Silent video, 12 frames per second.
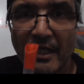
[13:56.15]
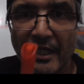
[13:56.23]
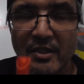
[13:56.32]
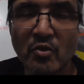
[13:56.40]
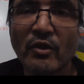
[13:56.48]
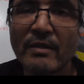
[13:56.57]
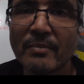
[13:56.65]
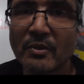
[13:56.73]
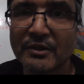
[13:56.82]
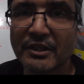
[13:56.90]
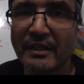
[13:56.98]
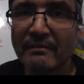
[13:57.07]
is talking
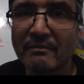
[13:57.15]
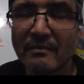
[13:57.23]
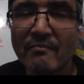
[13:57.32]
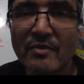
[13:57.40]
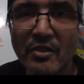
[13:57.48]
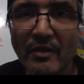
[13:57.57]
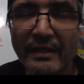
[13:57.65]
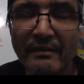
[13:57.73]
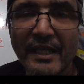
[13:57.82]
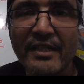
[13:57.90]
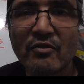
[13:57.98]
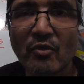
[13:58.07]
bullshit. I'm sorry,
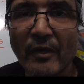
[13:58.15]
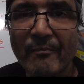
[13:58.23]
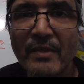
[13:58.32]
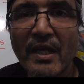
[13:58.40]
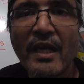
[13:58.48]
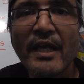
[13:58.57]
it's wrong.